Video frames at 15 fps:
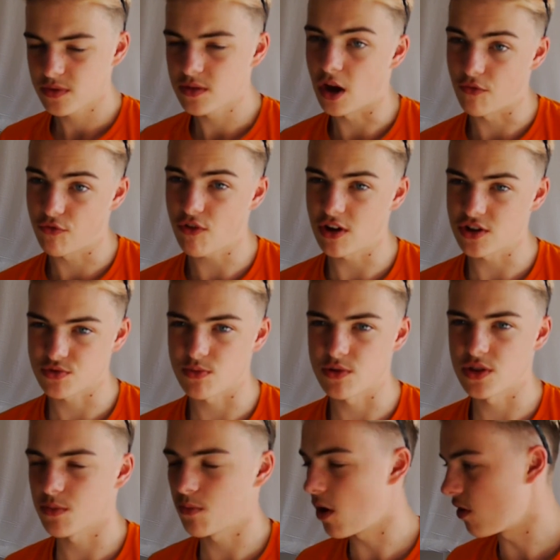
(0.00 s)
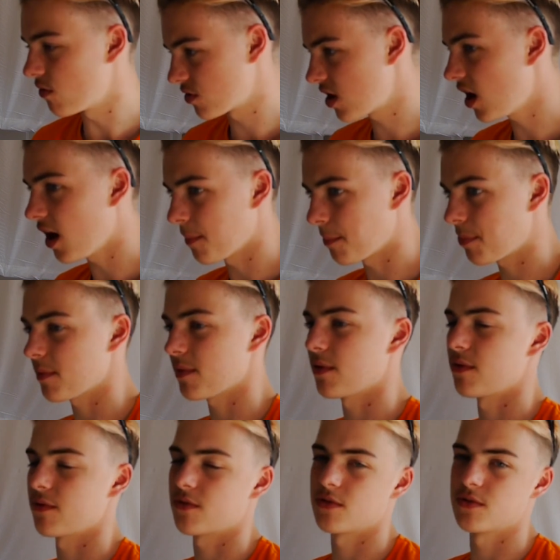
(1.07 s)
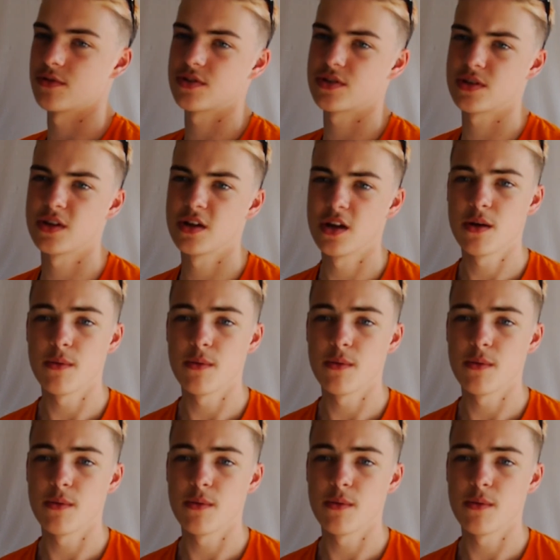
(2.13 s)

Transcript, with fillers: No, France won the World Cup, of course.